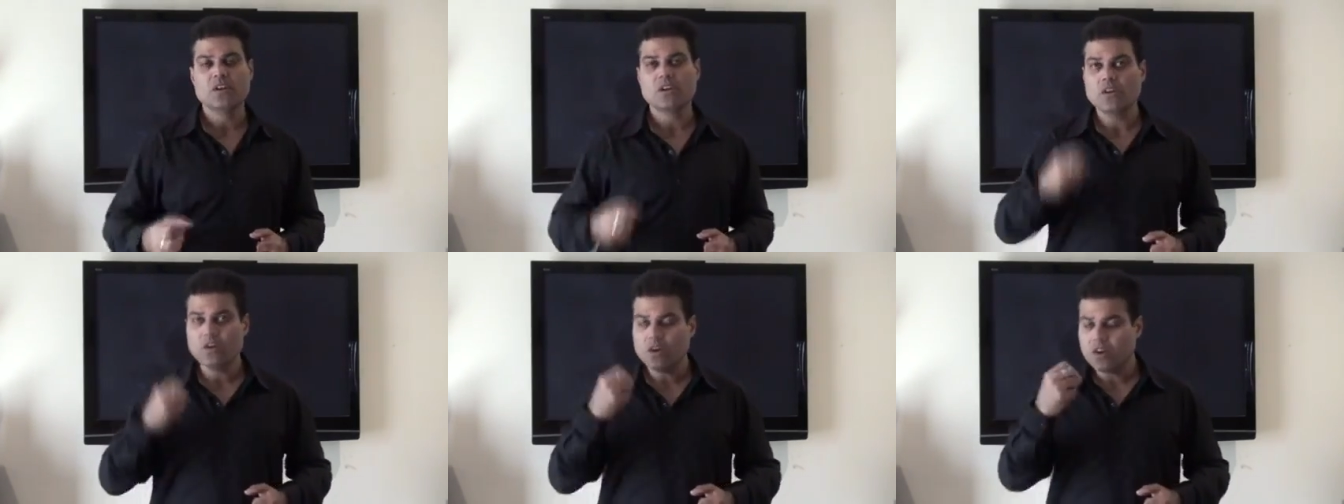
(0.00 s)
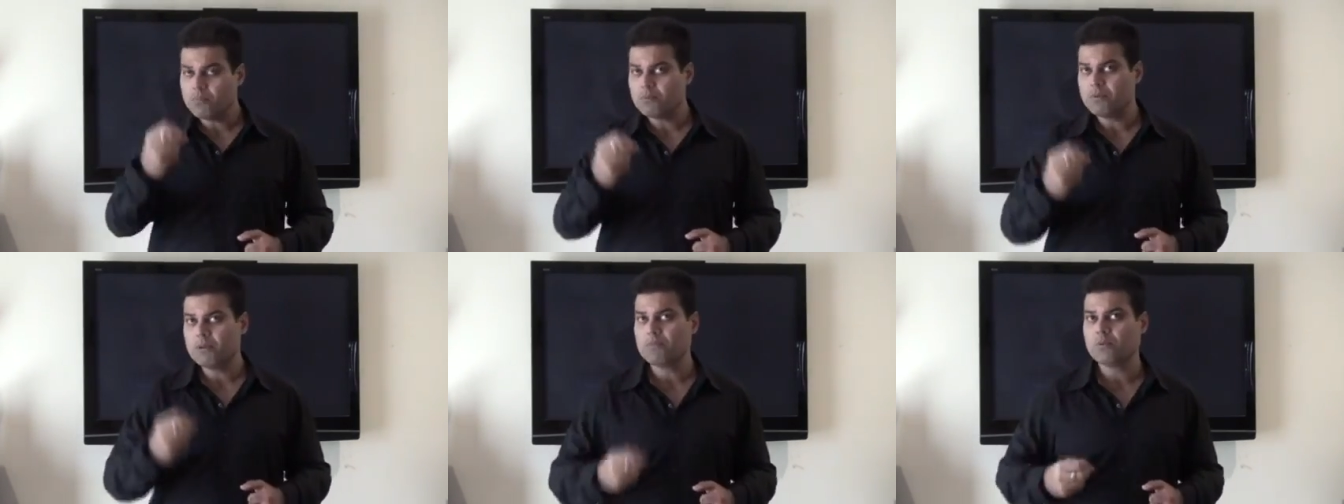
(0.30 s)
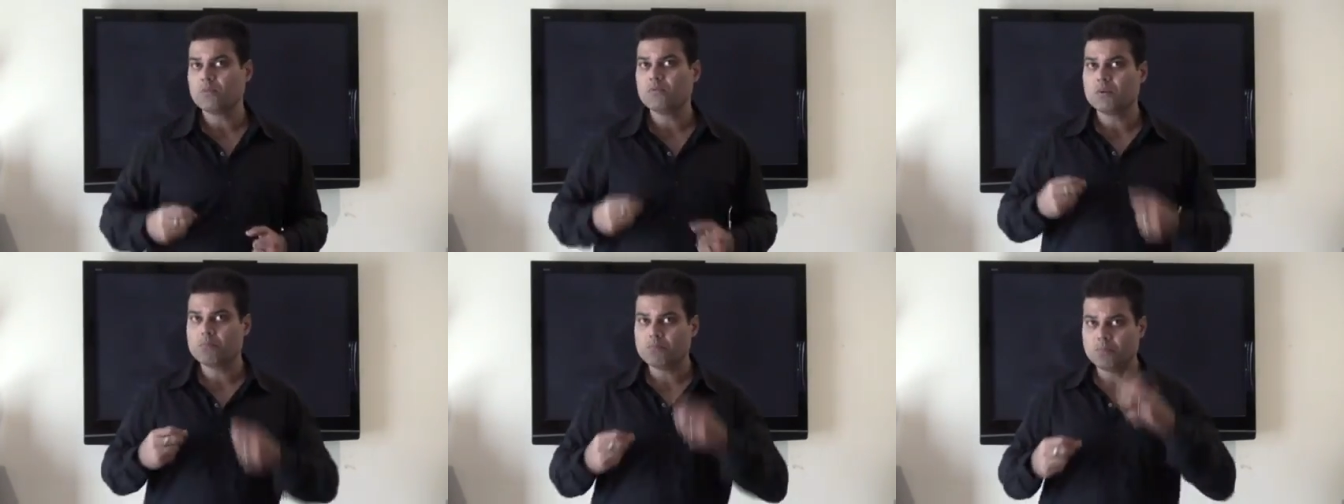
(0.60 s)
A lot of
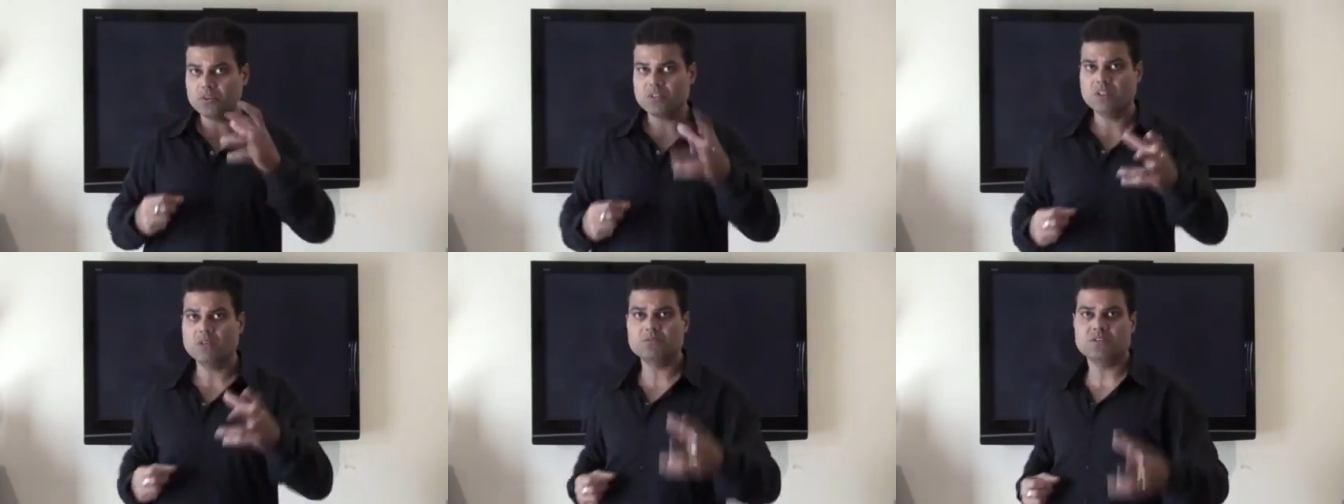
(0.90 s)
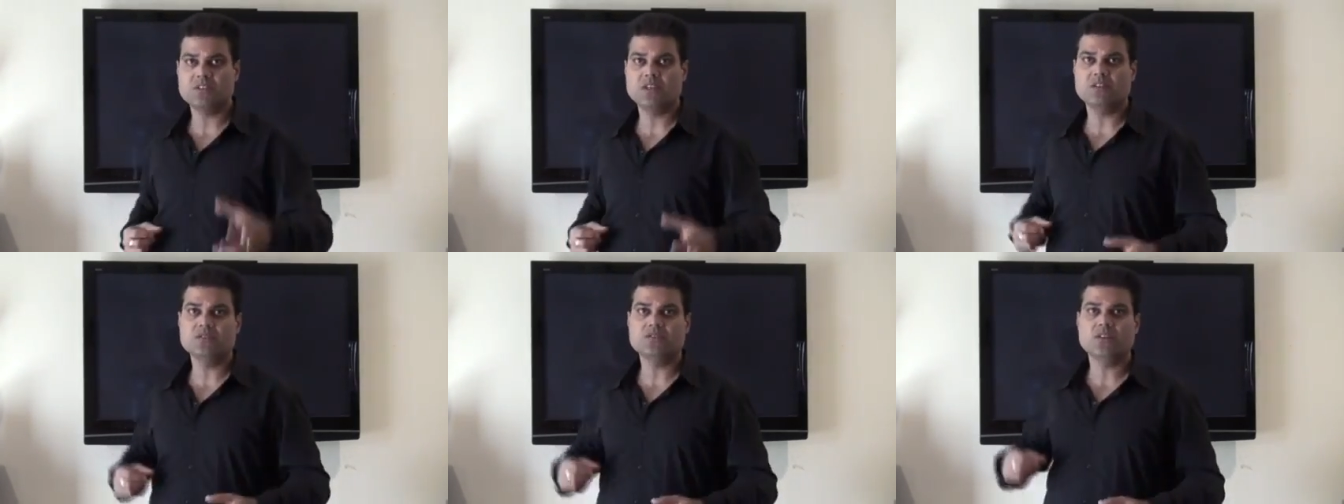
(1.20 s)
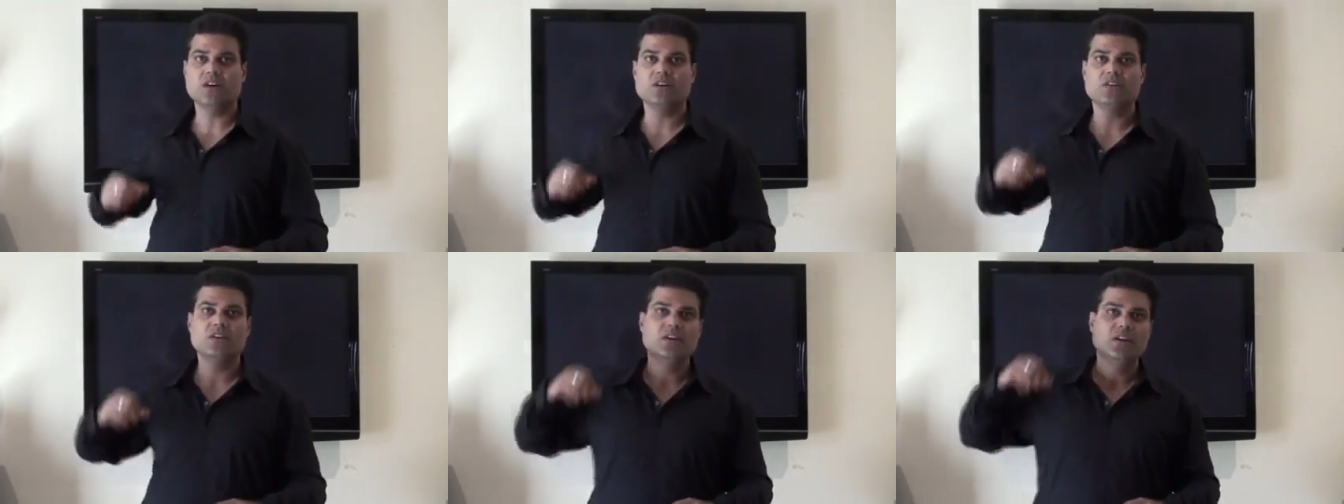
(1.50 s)
people will put
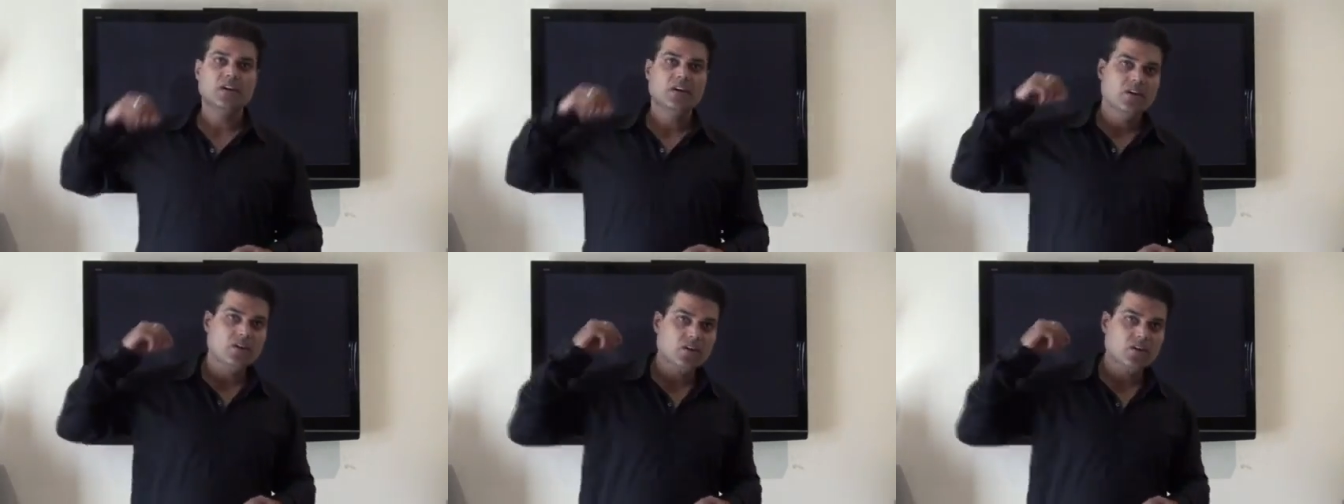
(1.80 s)
themselves out,